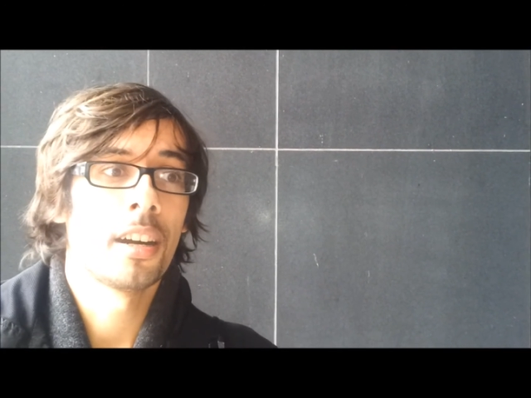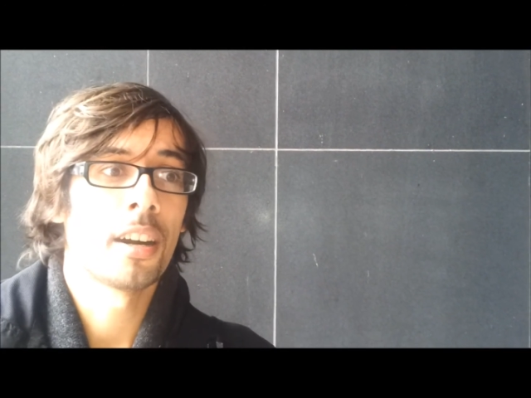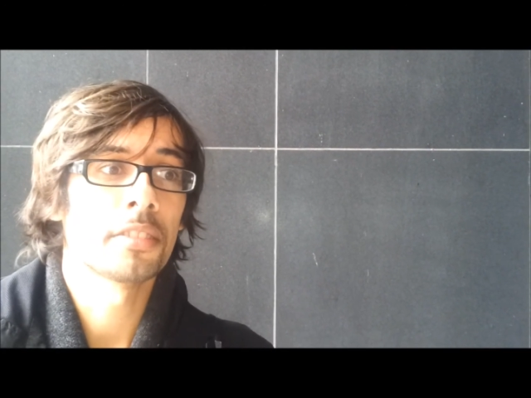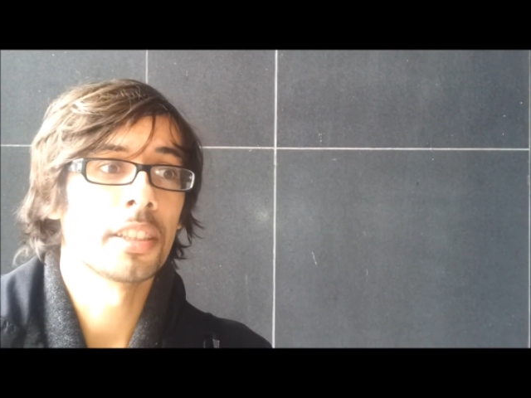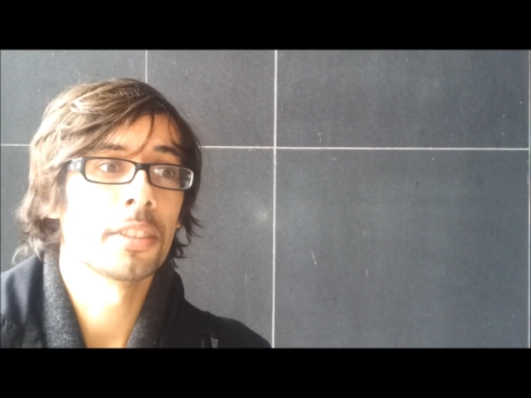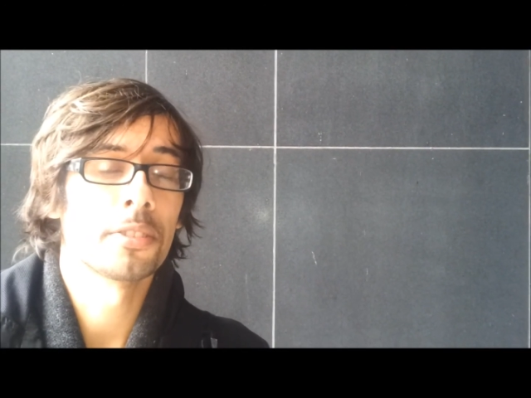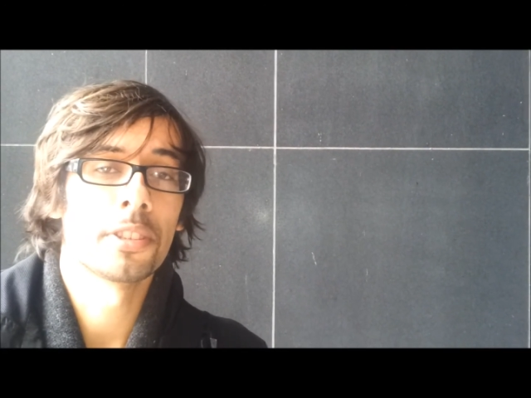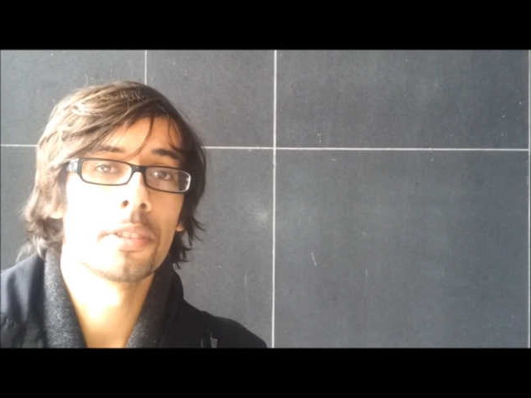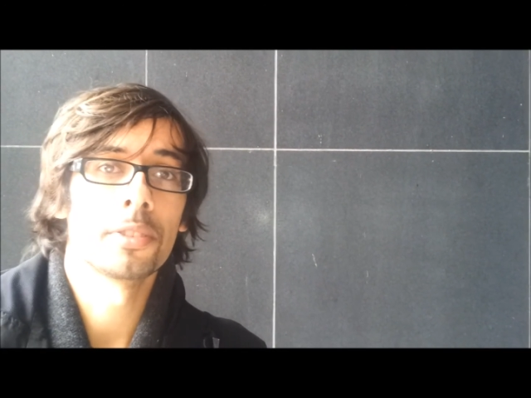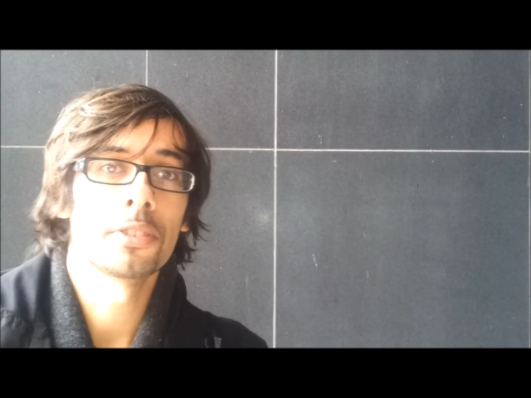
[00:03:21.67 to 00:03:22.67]
asking God
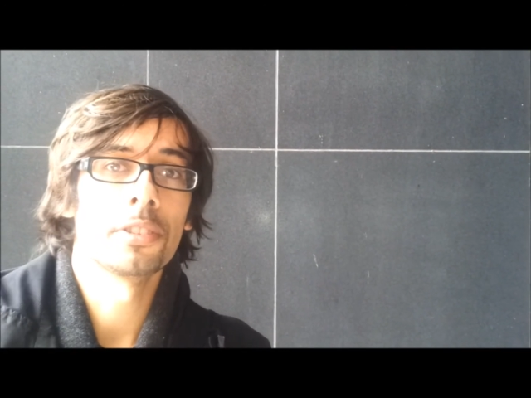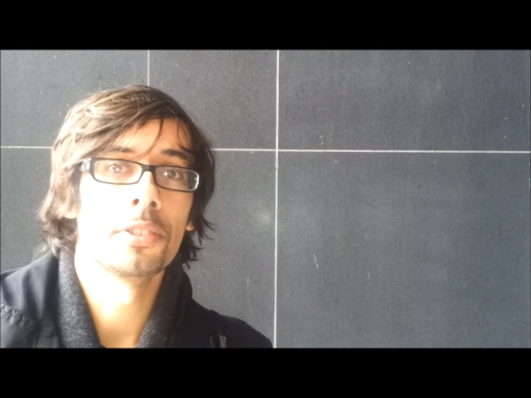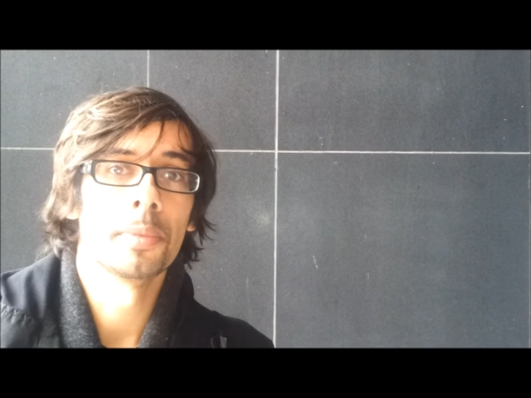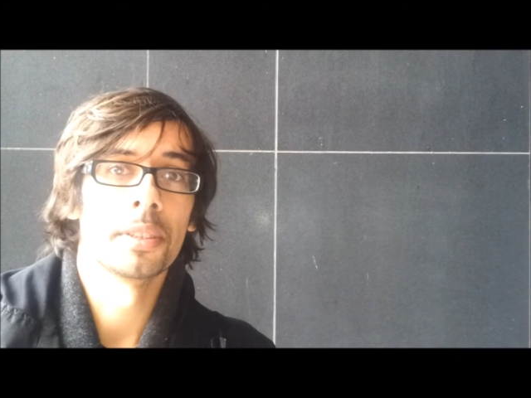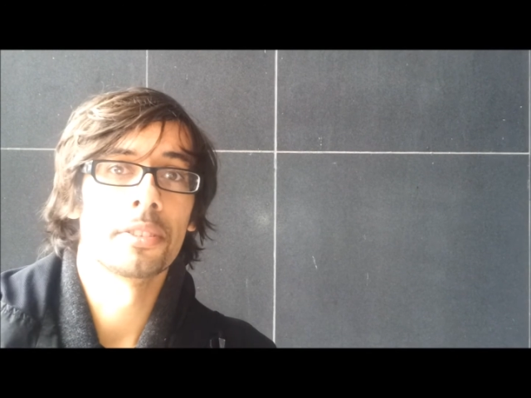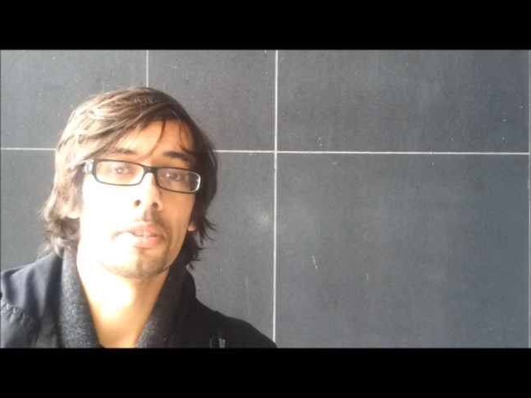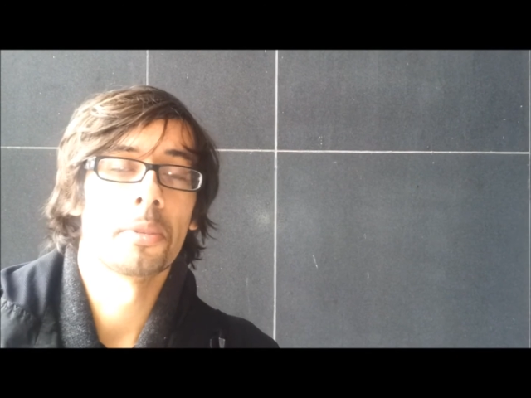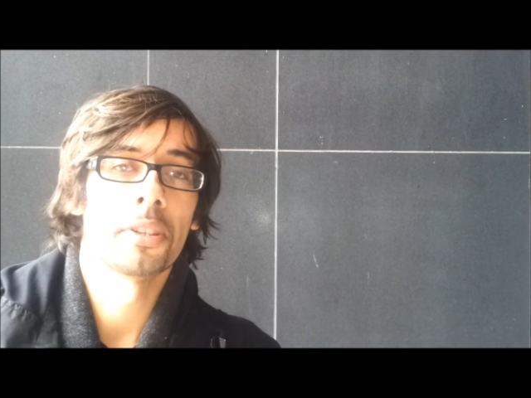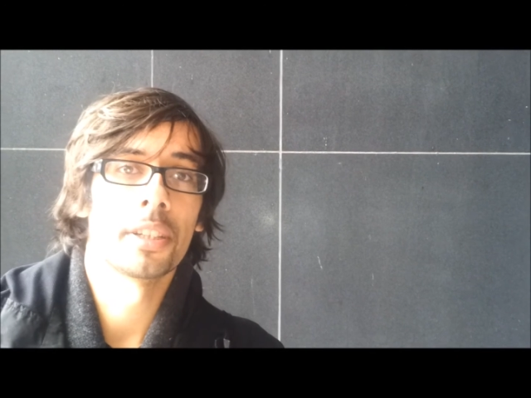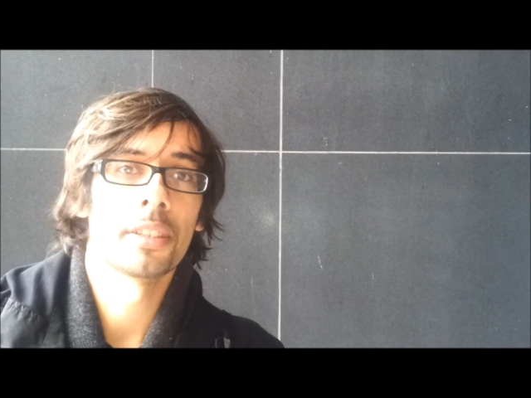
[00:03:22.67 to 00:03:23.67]
to introduce me to
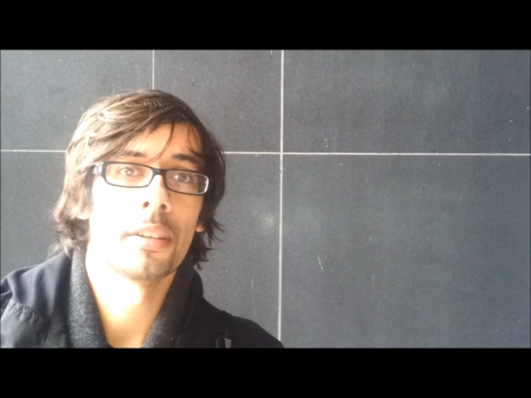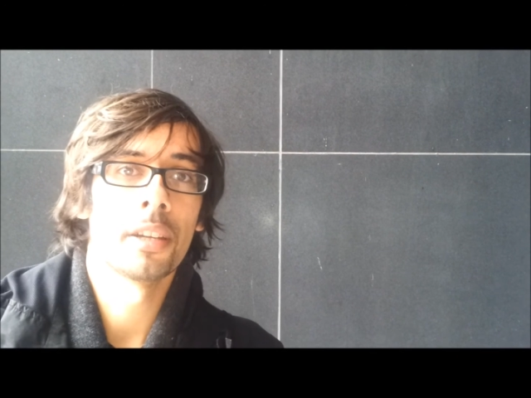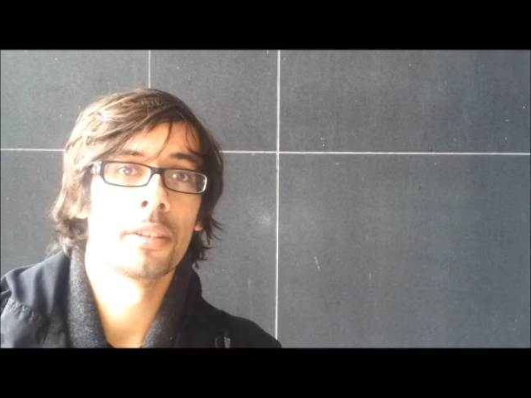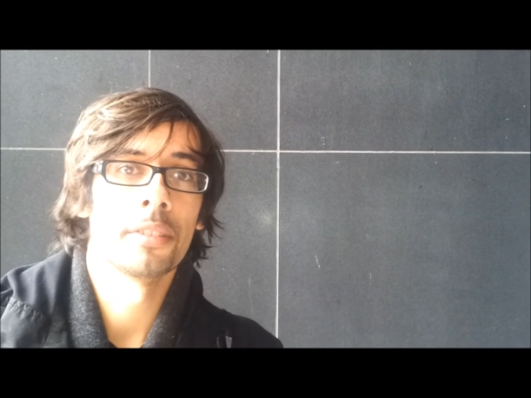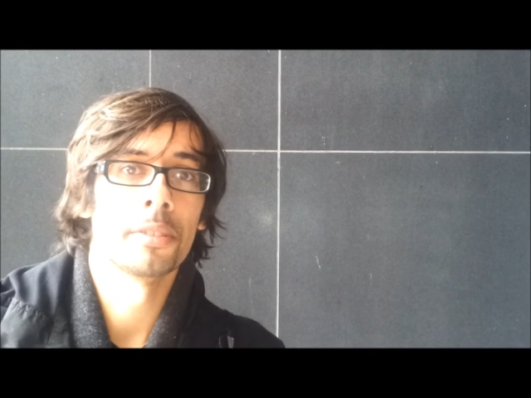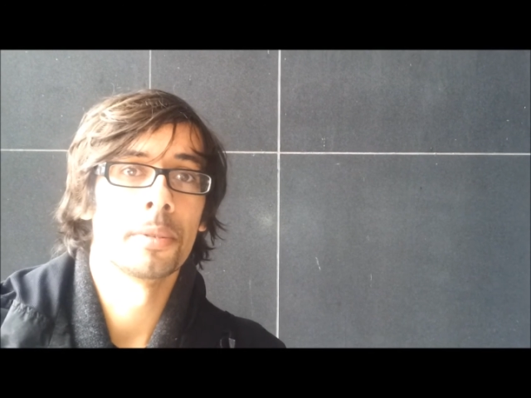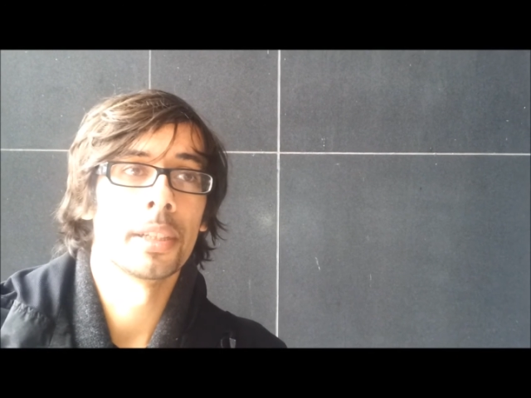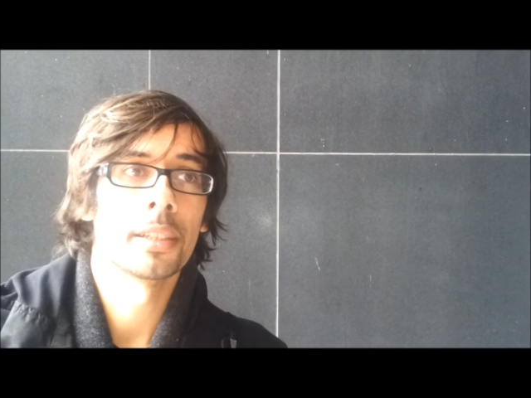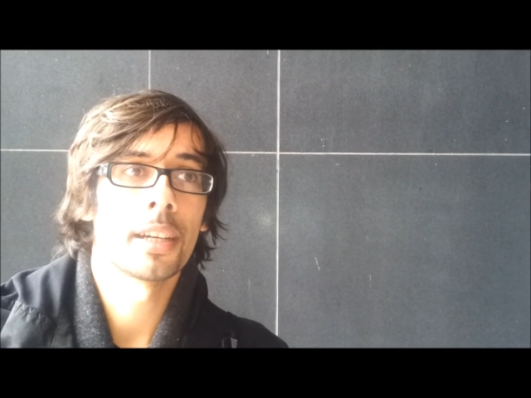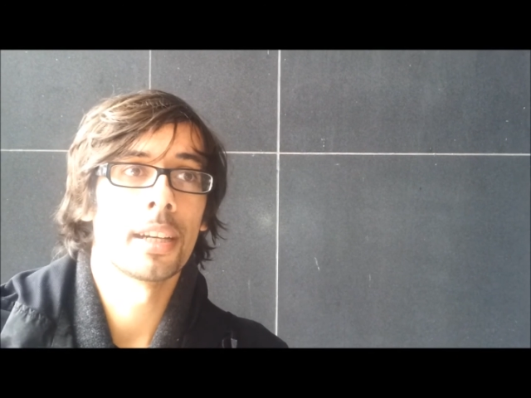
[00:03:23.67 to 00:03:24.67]
someone that I don't know every
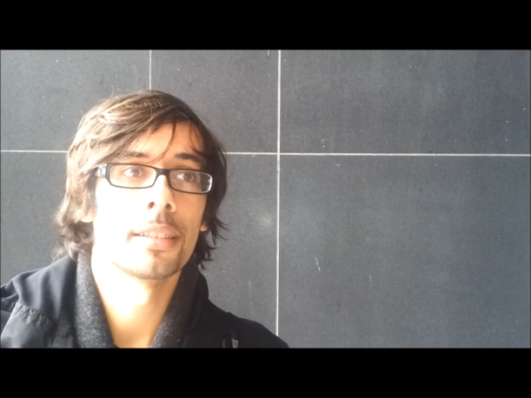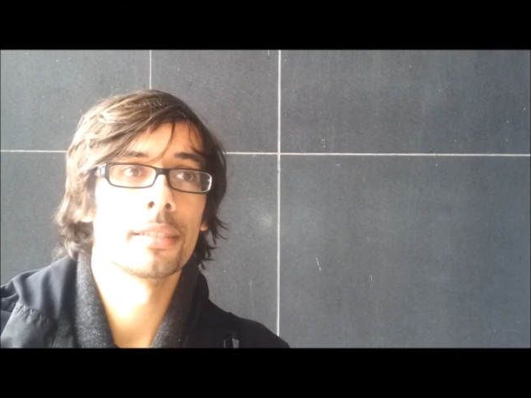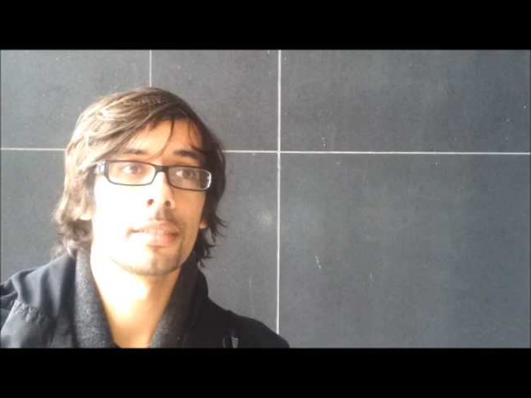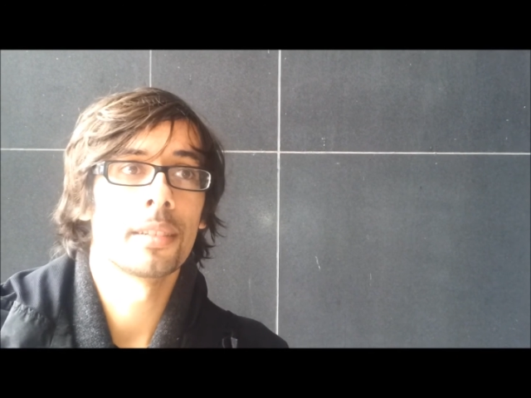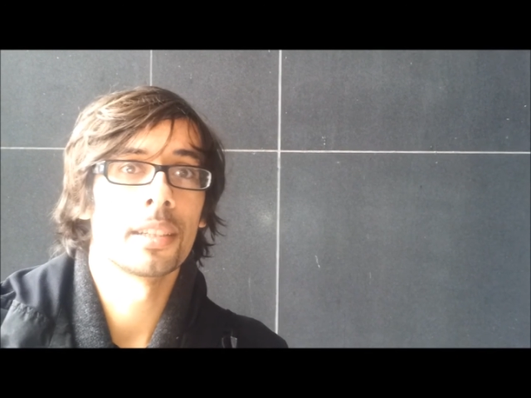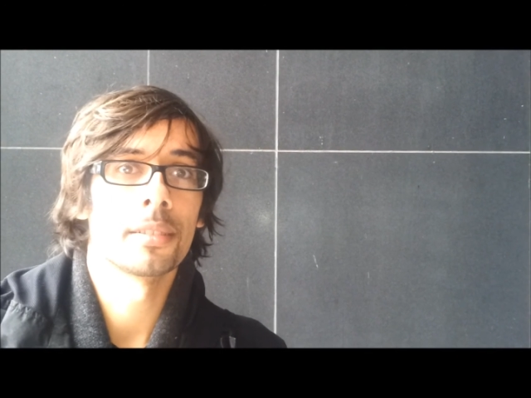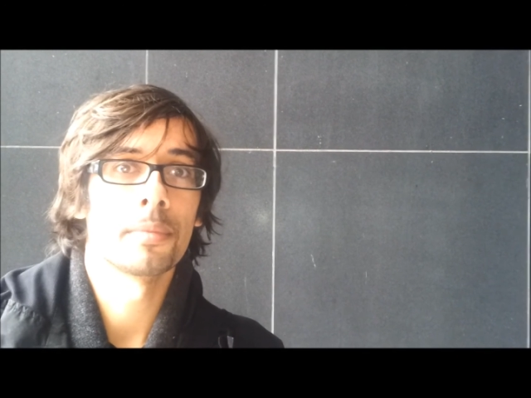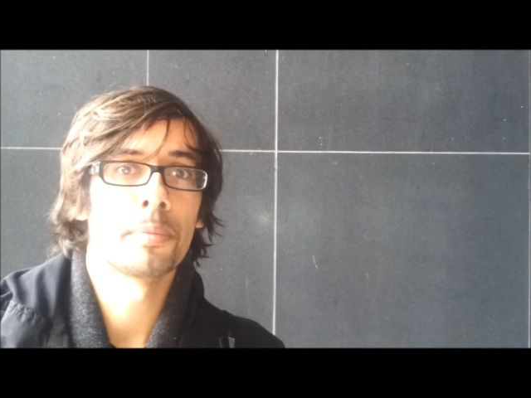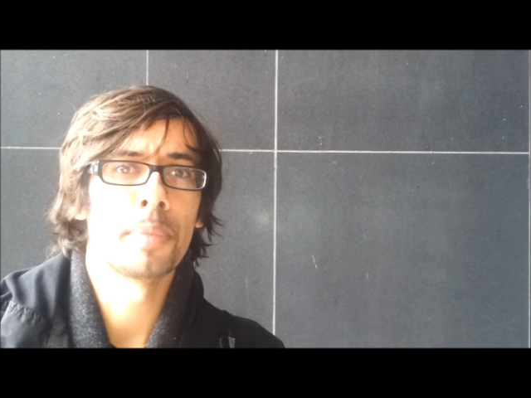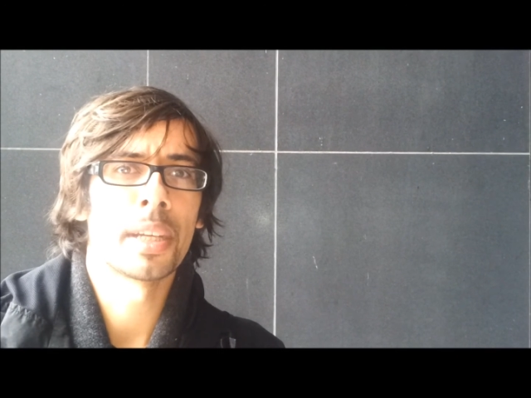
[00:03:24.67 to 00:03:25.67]
week and,
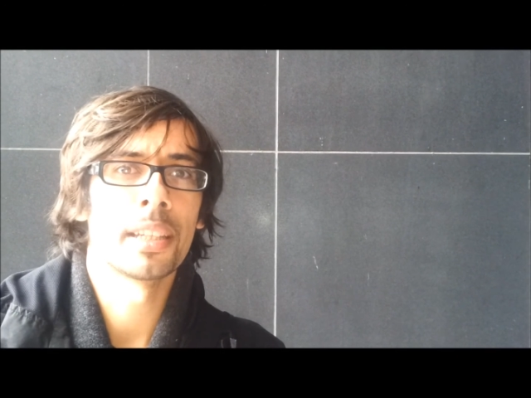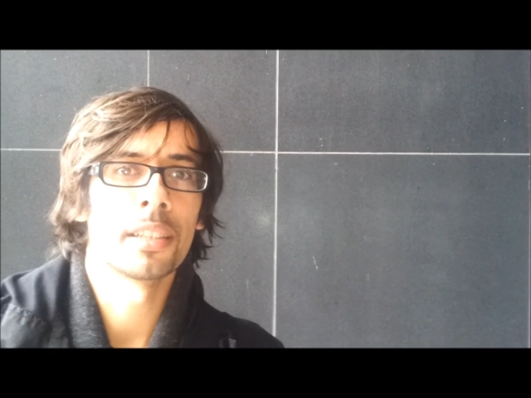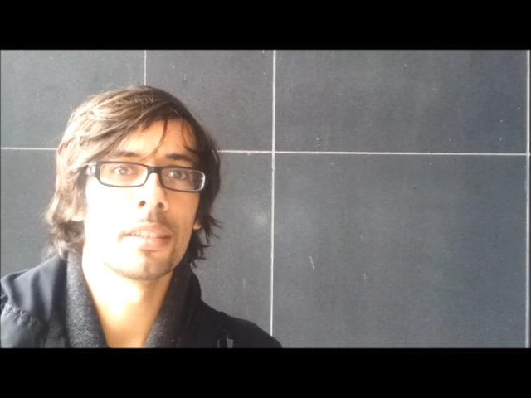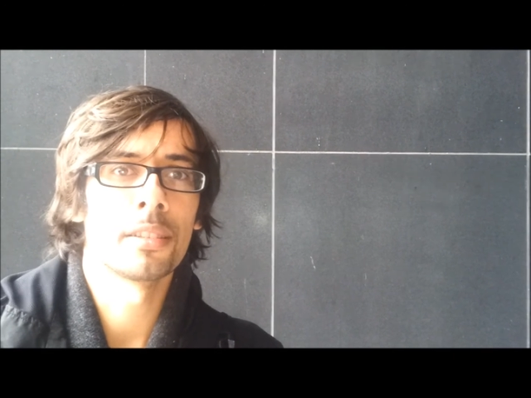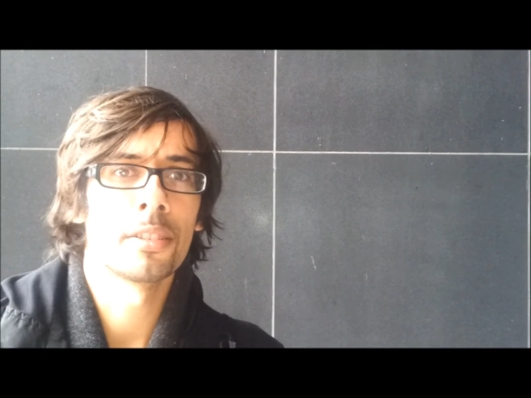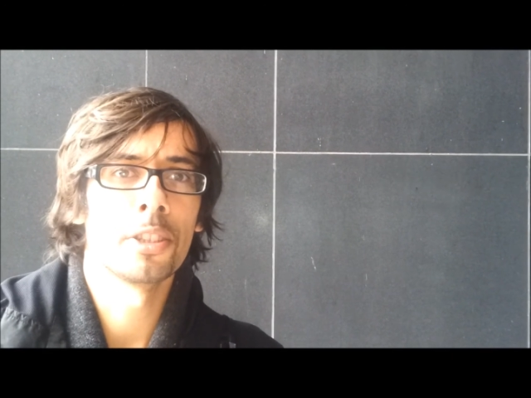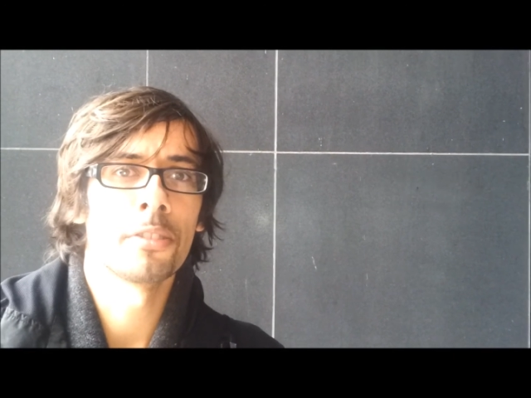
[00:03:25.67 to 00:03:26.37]
and beginning a new